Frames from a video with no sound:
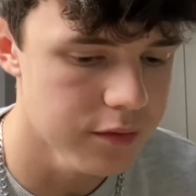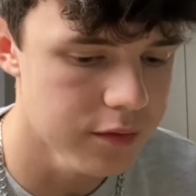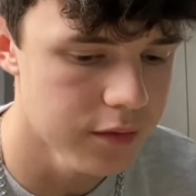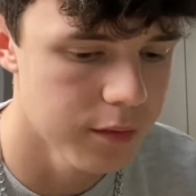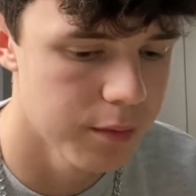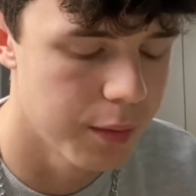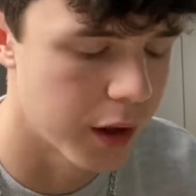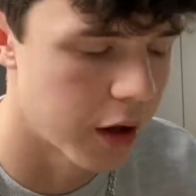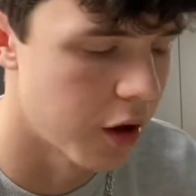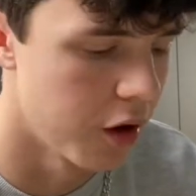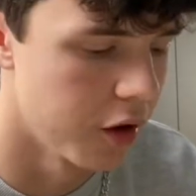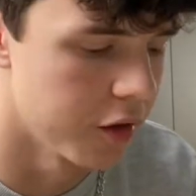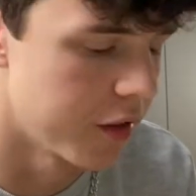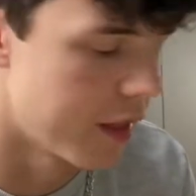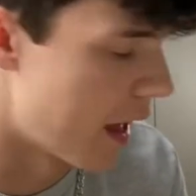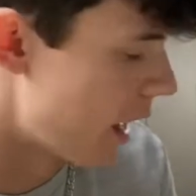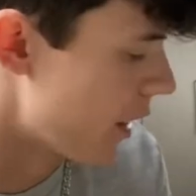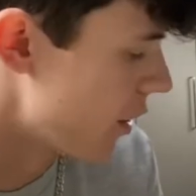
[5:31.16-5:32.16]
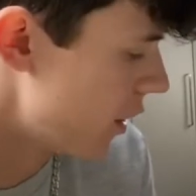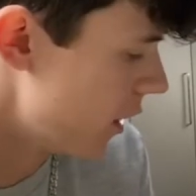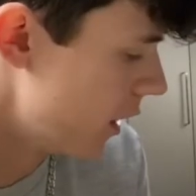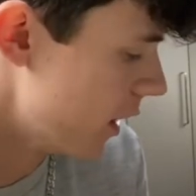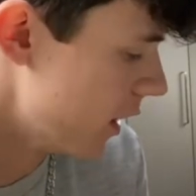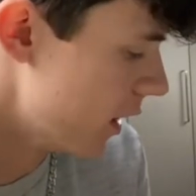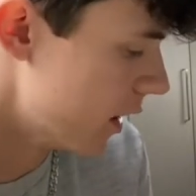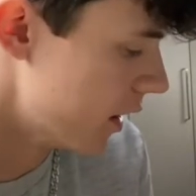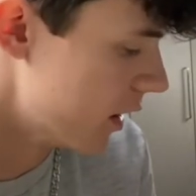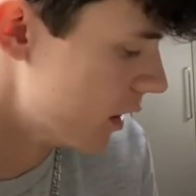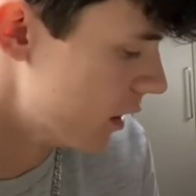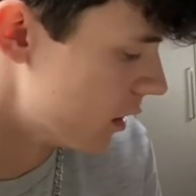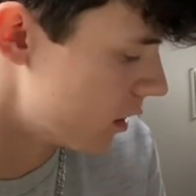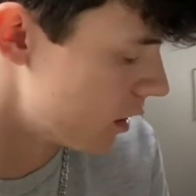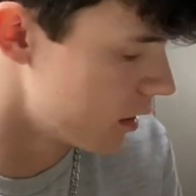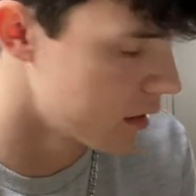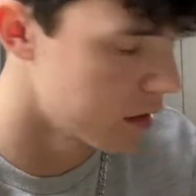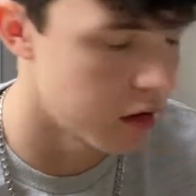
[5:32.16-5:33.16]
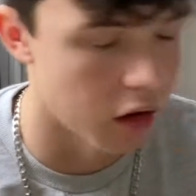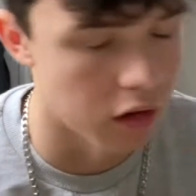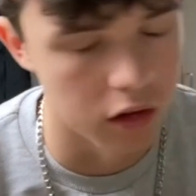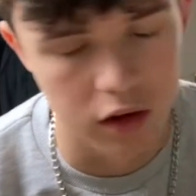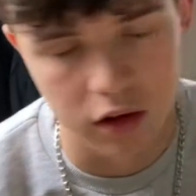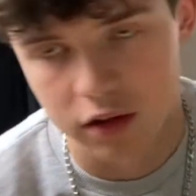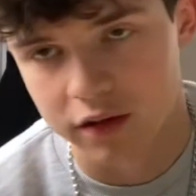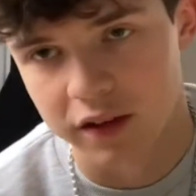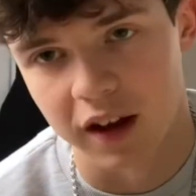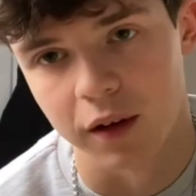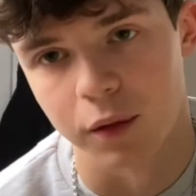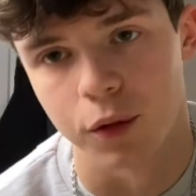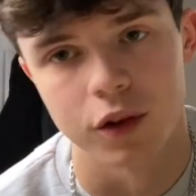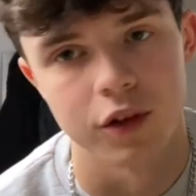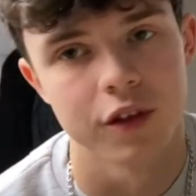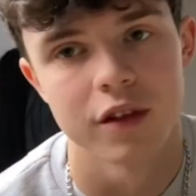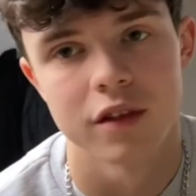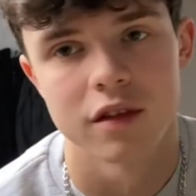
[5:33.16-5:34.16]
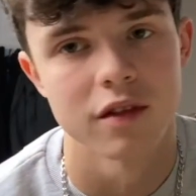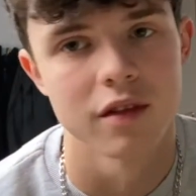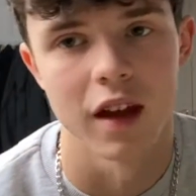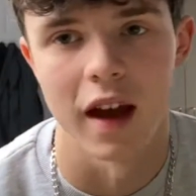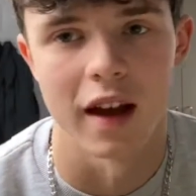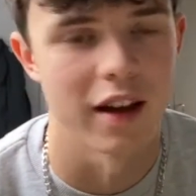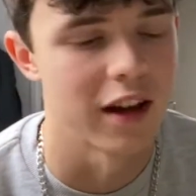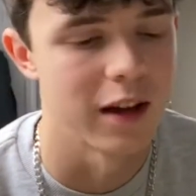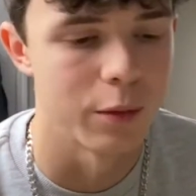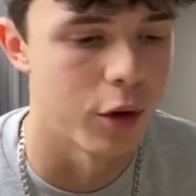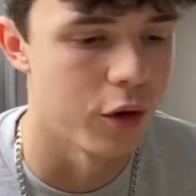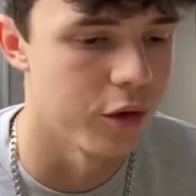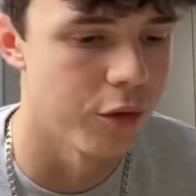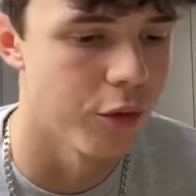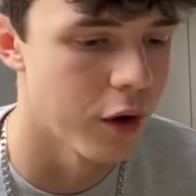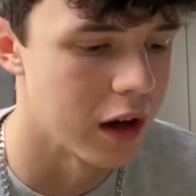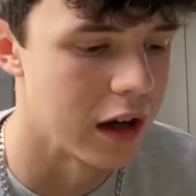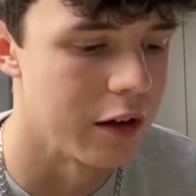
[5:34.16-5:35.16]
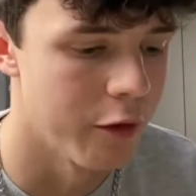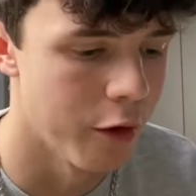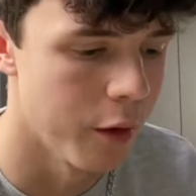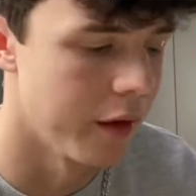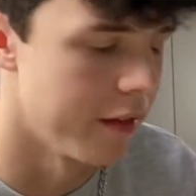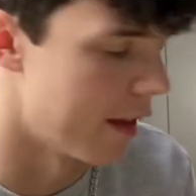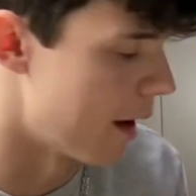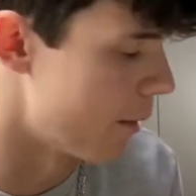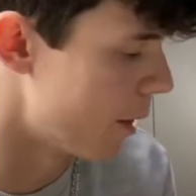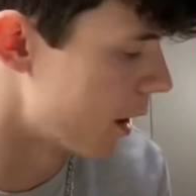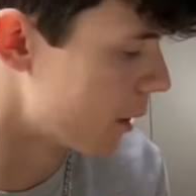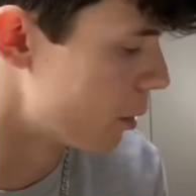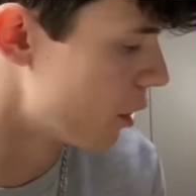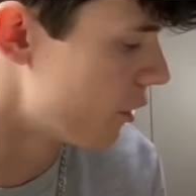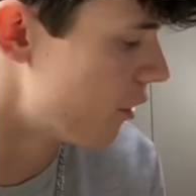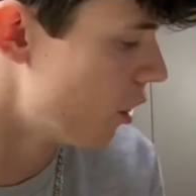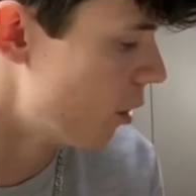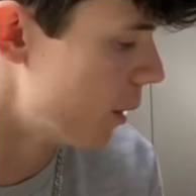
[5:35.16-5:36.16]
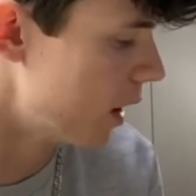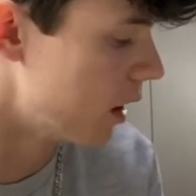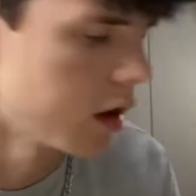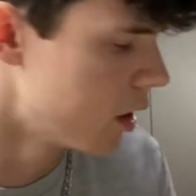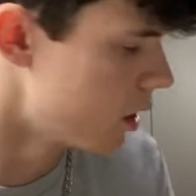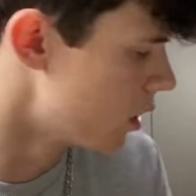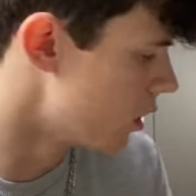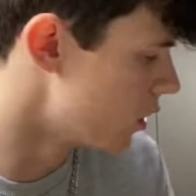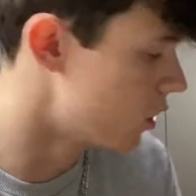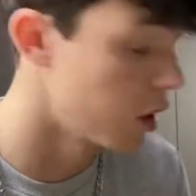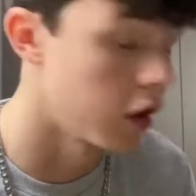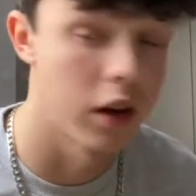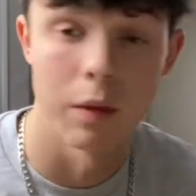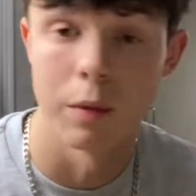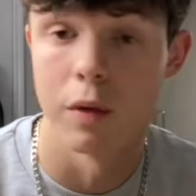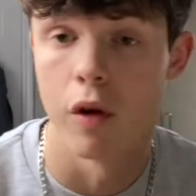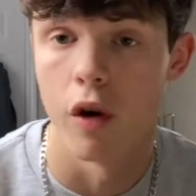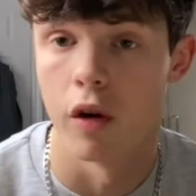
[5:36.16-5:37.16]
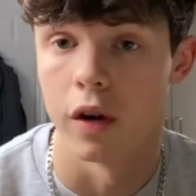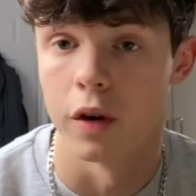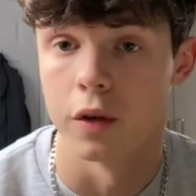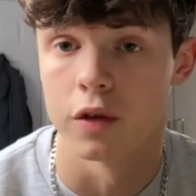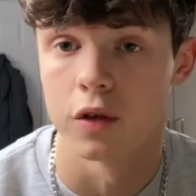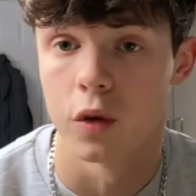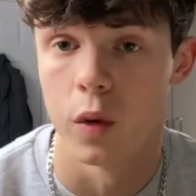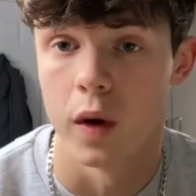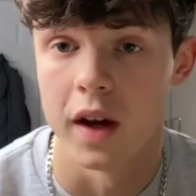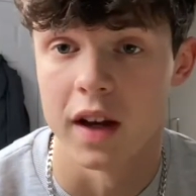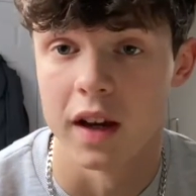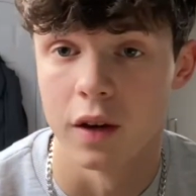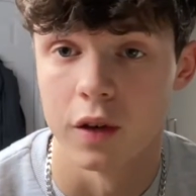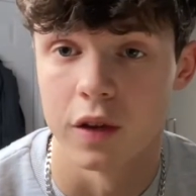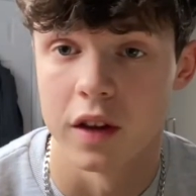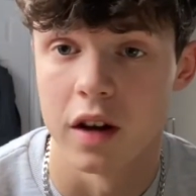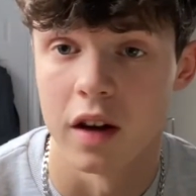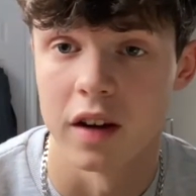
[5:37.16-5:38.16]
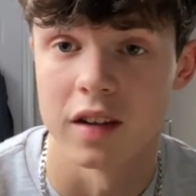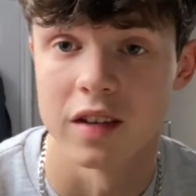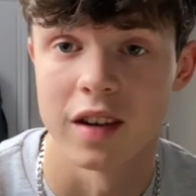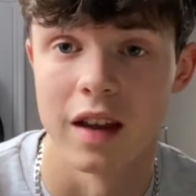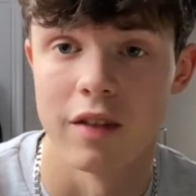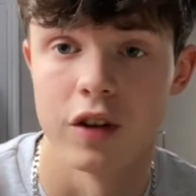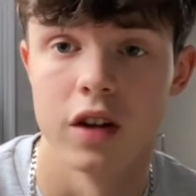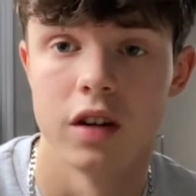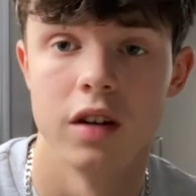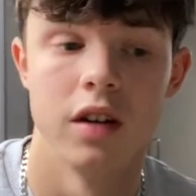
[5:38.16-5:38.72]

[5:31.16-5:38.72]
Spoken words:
Because that thing is... God, that keyboard really ruined that MacBook for me. Don't get me wrong, it was quick, it was the i7.